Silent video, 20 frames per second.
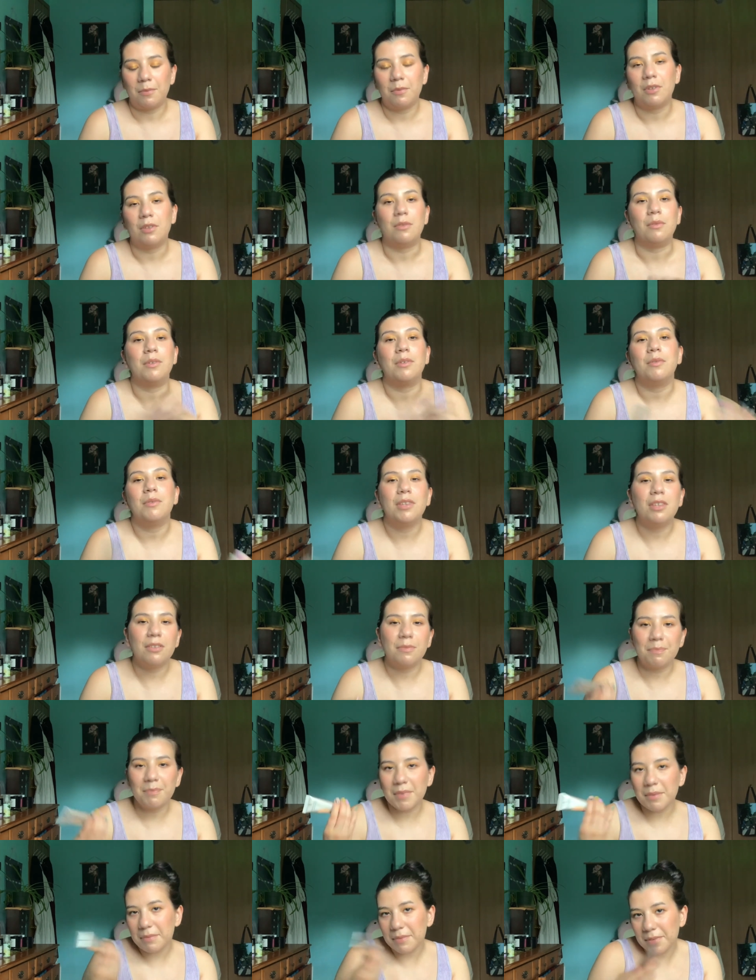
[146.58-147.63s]

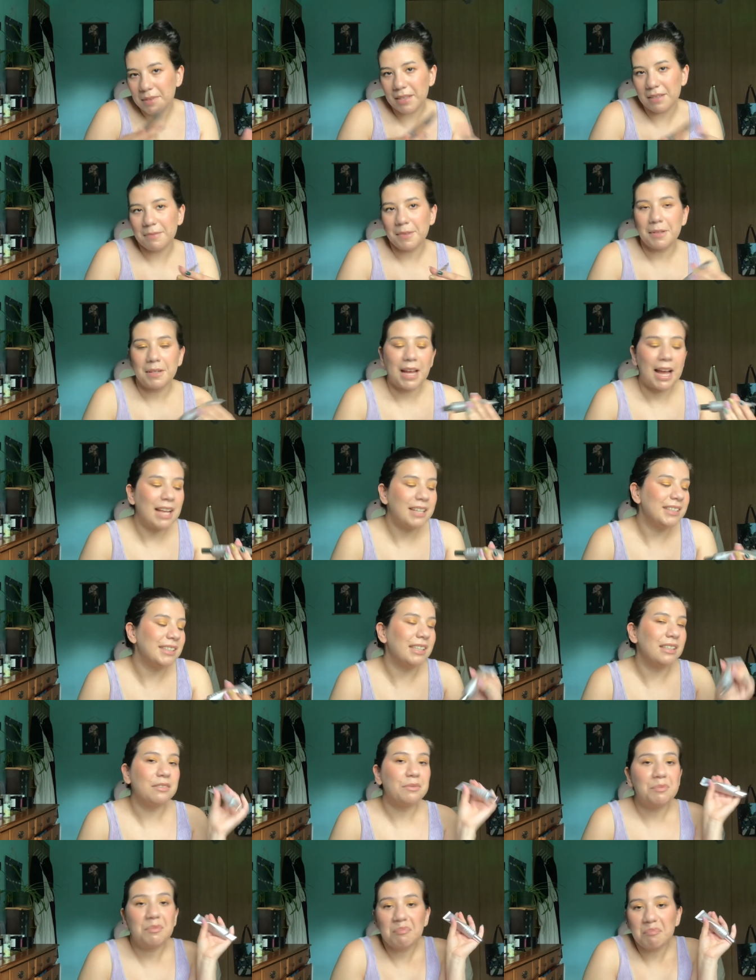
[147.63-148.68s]
I
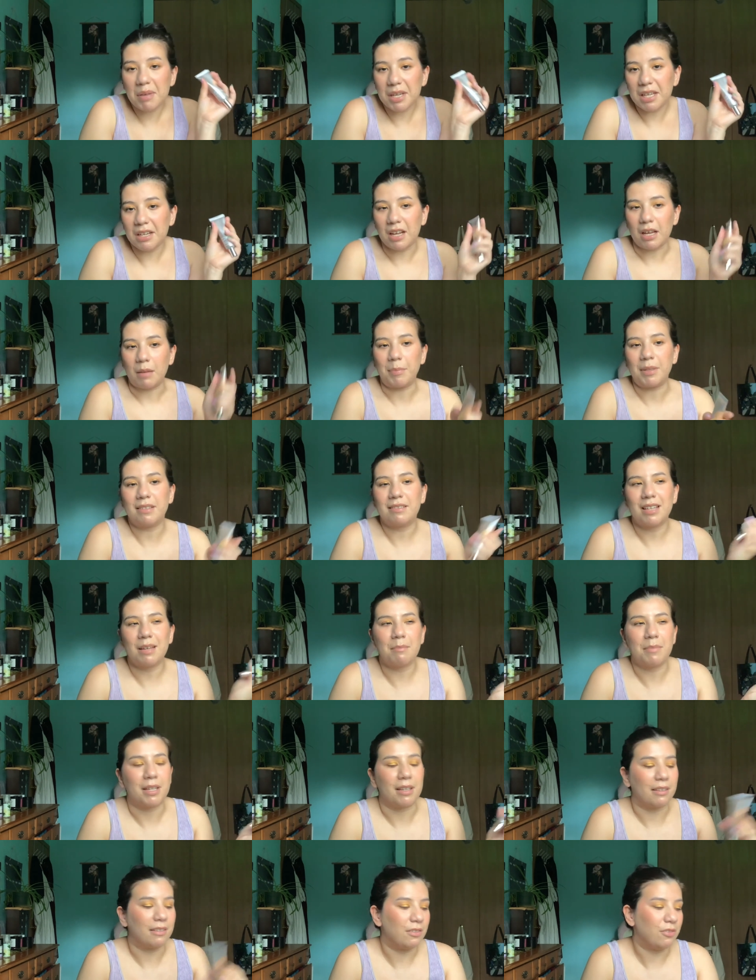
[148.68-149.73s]
just pick it up. It's ten
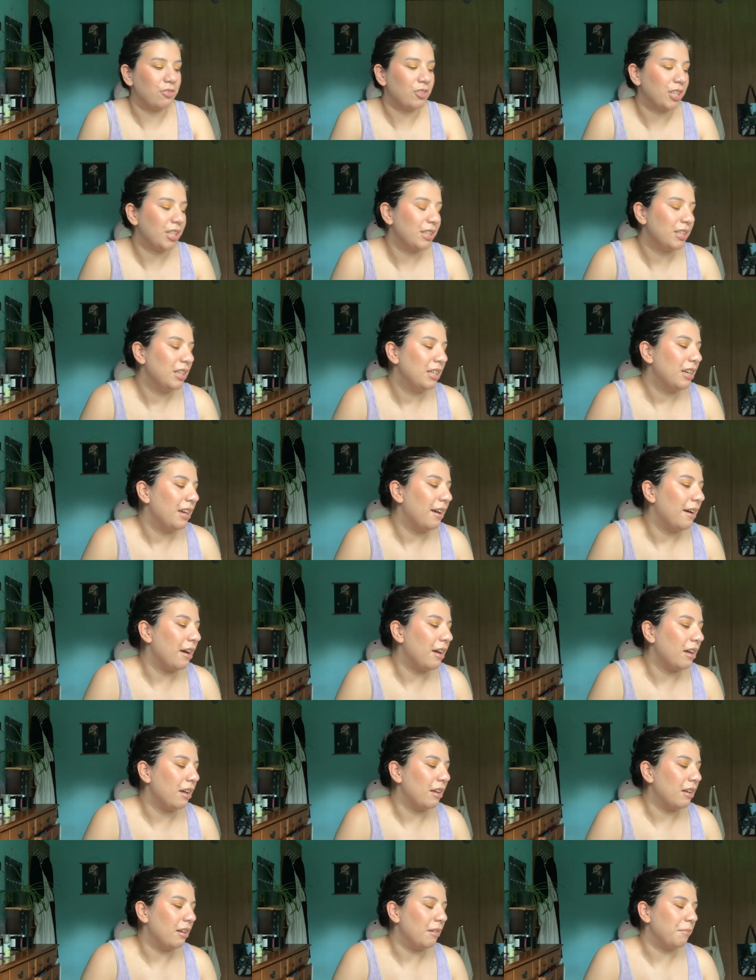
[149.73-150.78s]
bucks usually.
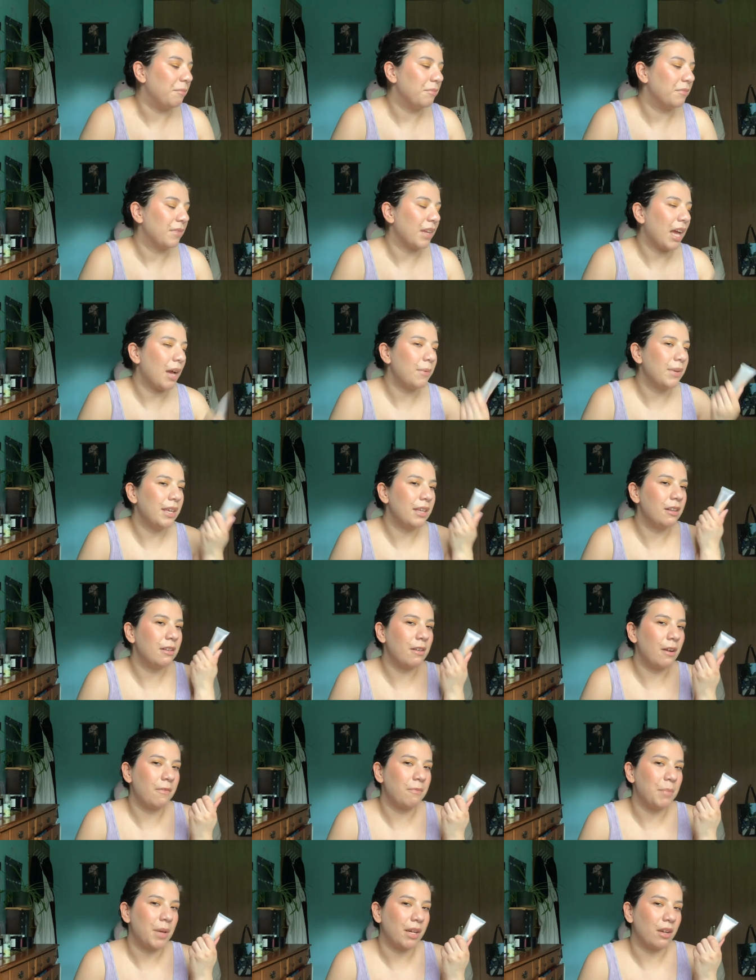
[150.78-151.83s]
Um, I would get it
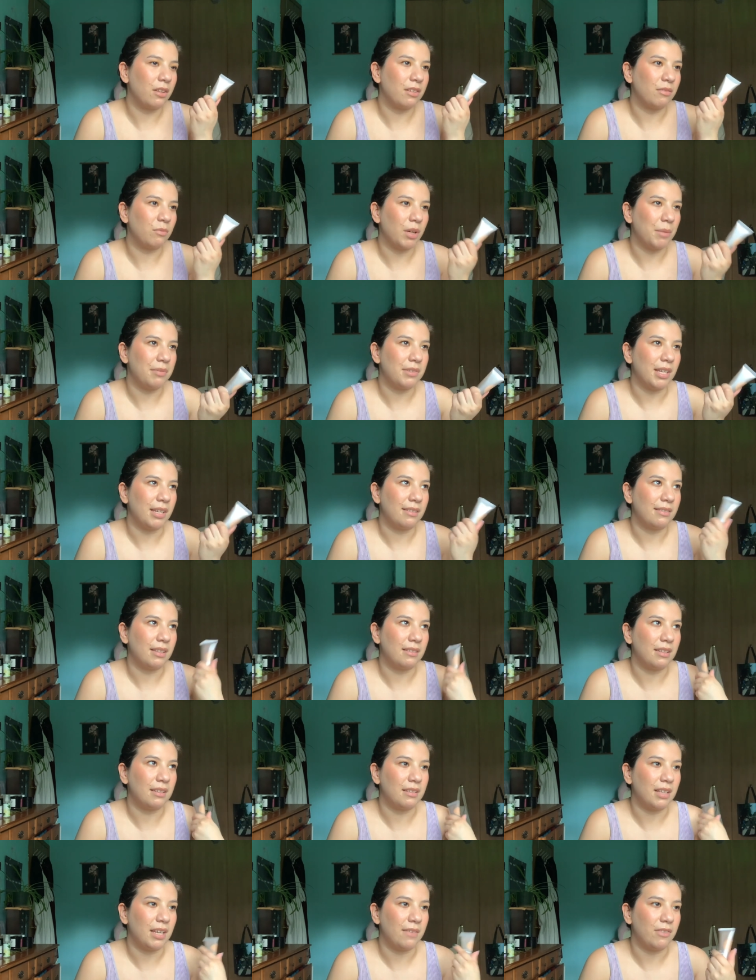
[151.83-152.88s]
off Becca's website because I
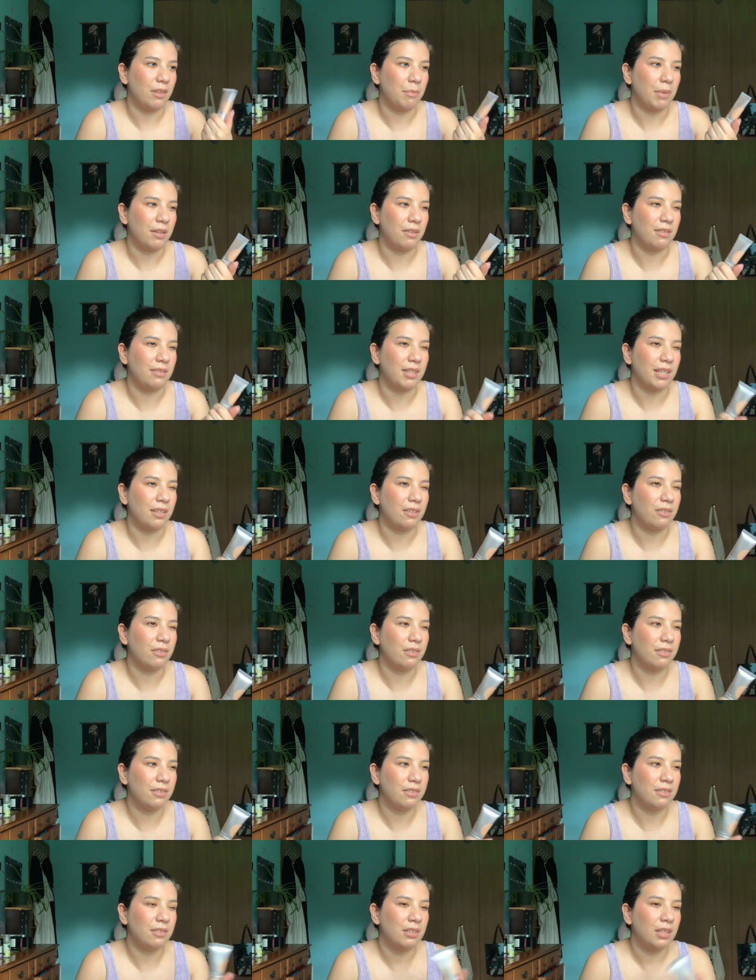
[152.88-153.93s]
think they have the better
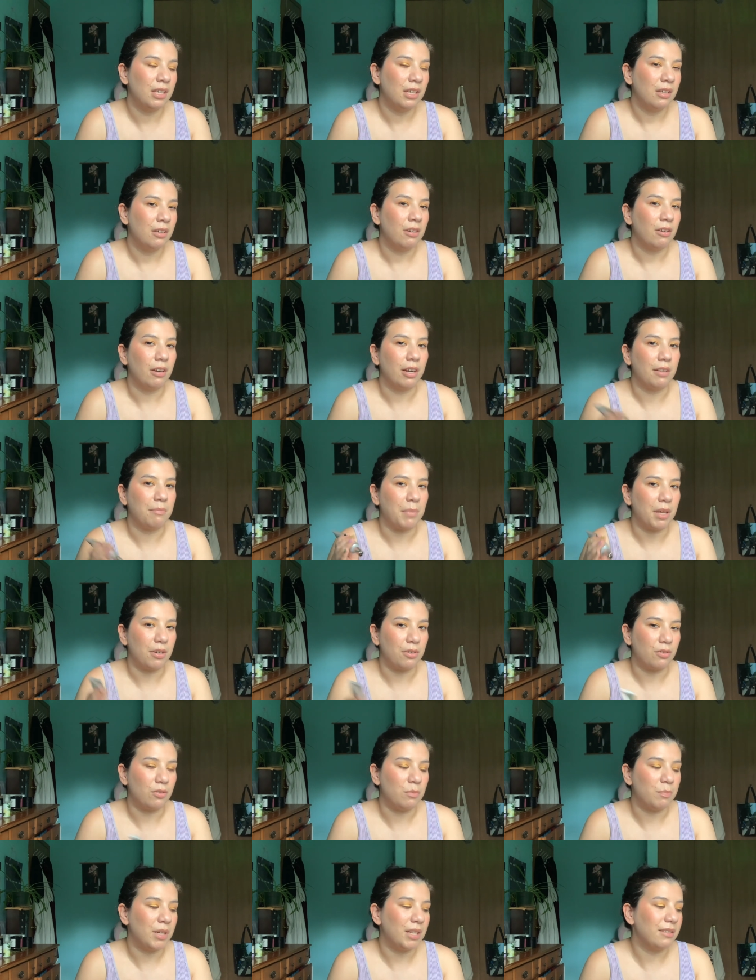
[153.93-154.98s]
sales and better
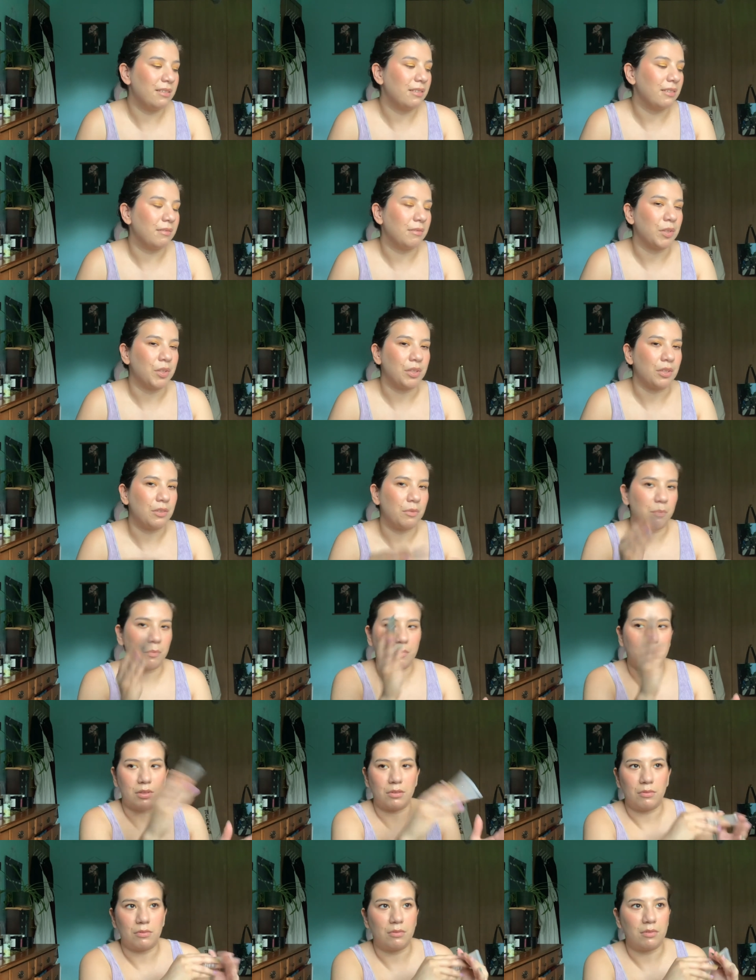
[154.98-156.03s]
coupons. Like
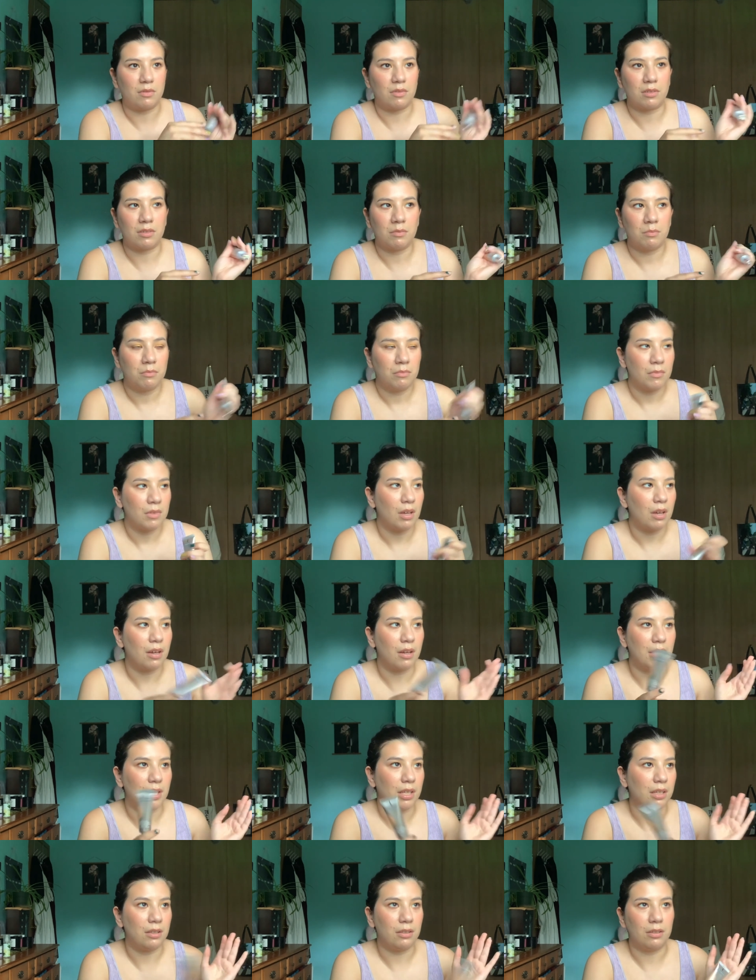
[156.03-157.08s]
use
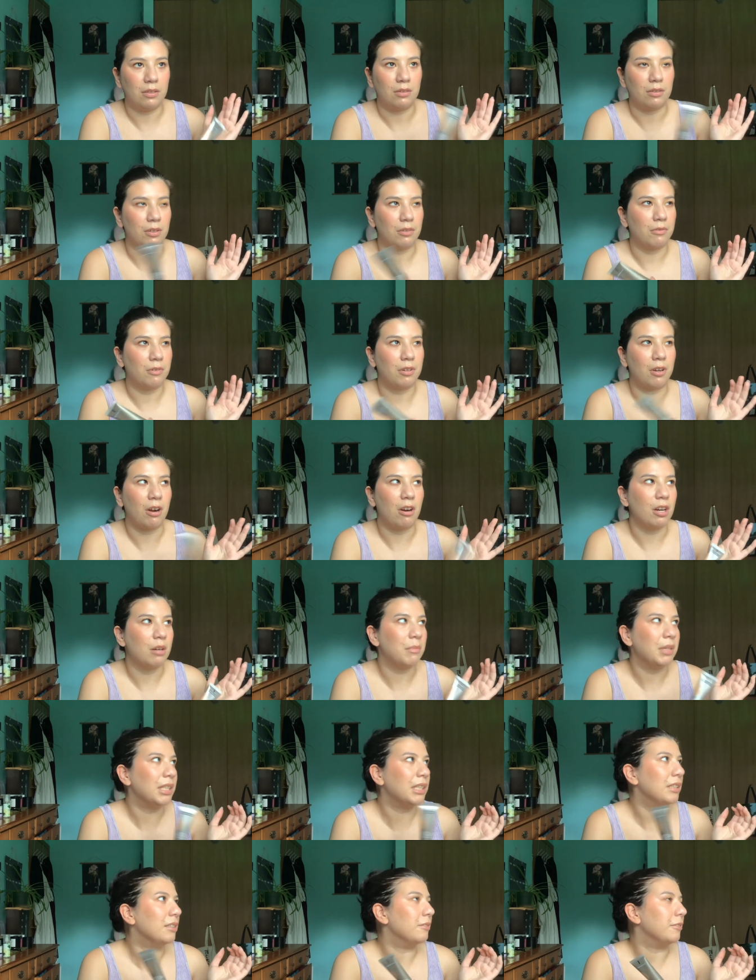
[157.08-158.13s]
Honey or
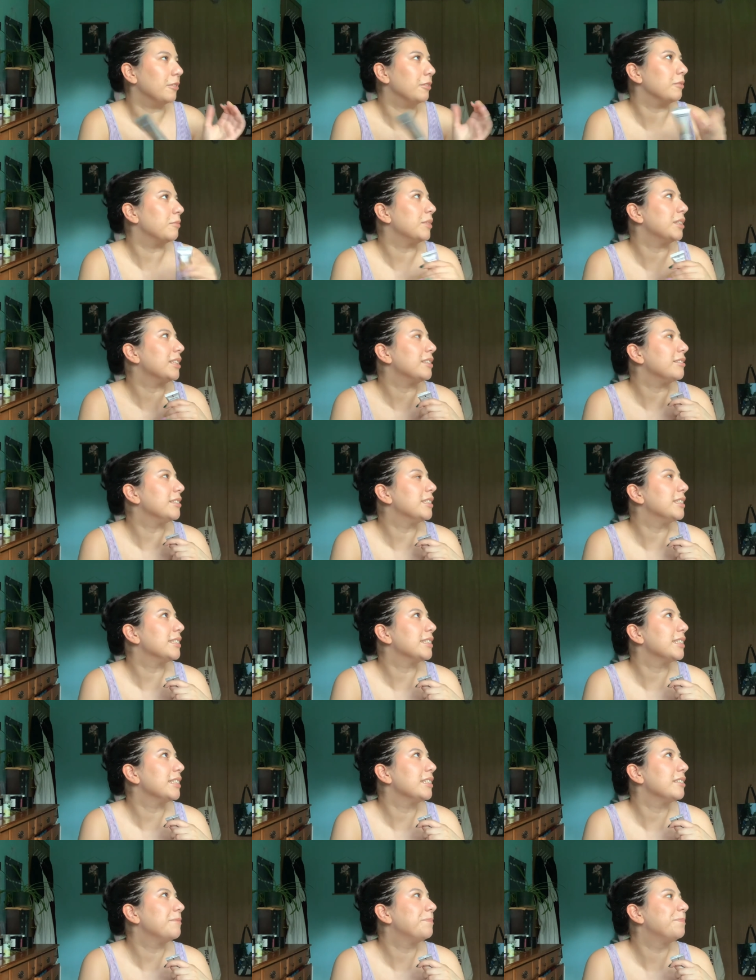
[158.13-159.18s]
Karma or what else is
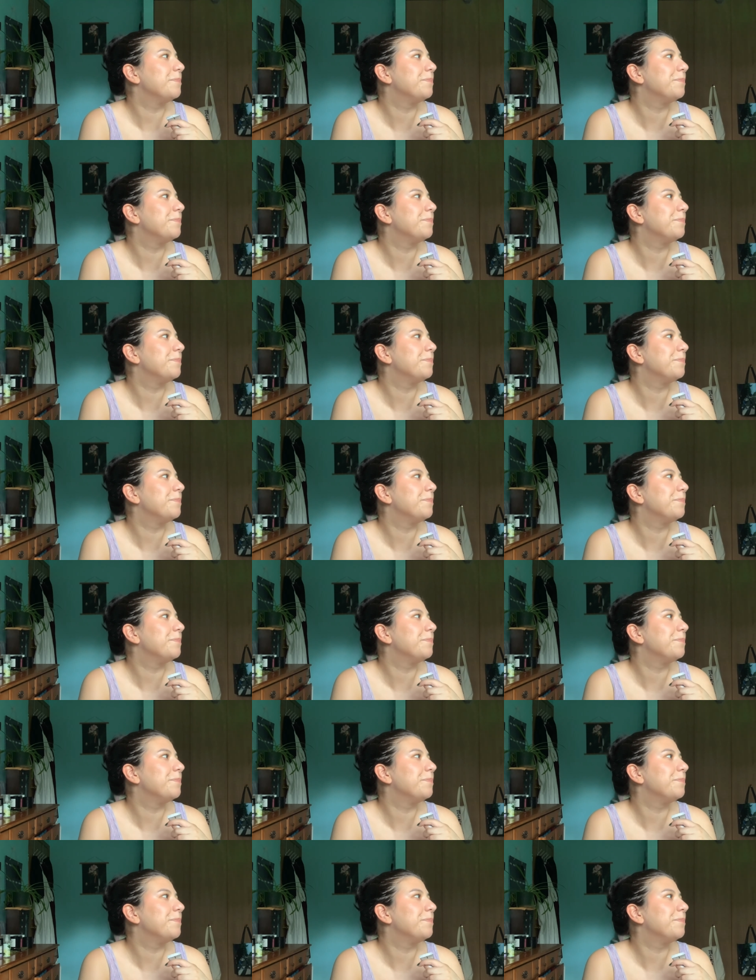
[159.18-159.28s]
there?